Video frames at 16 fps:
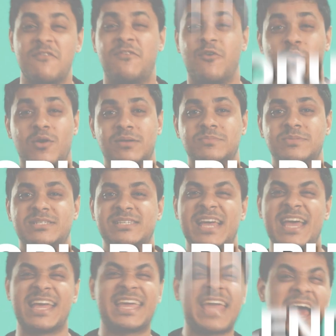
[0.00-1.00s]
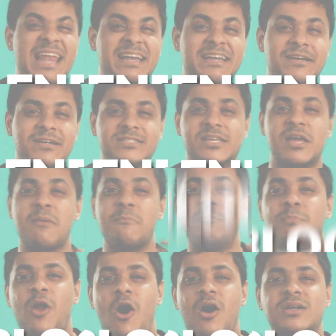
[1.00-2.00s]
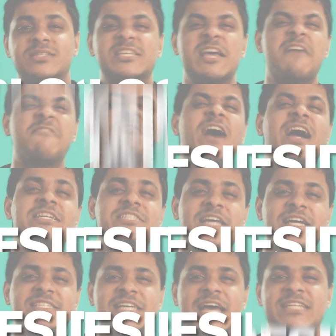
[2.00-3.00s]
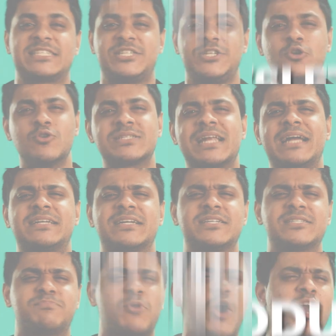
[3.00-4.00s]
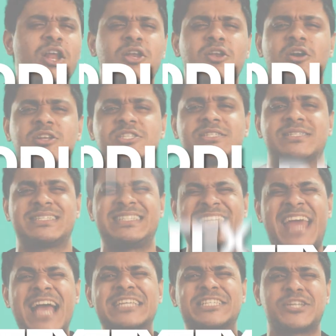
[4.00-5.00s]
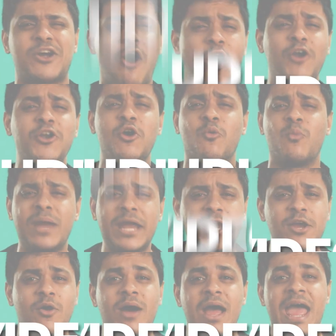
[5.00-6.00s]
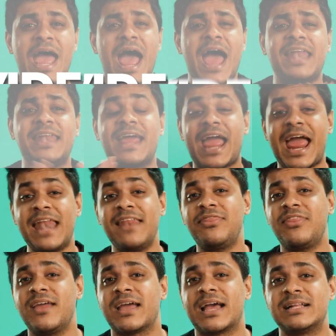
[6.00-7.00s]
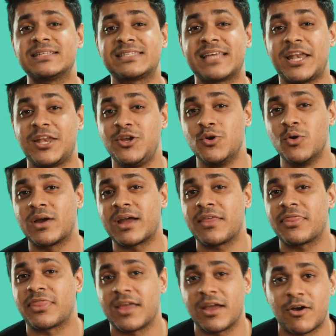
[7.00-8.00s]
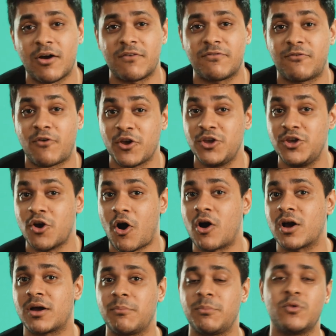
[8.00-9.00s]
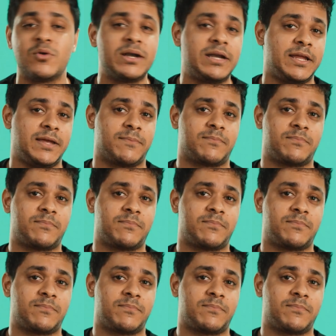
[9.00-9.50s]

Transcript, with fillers: forums, calendars, blogs, fireside chats, newsletters, product launches, text, audio, video, and anything else that you can think of for your community.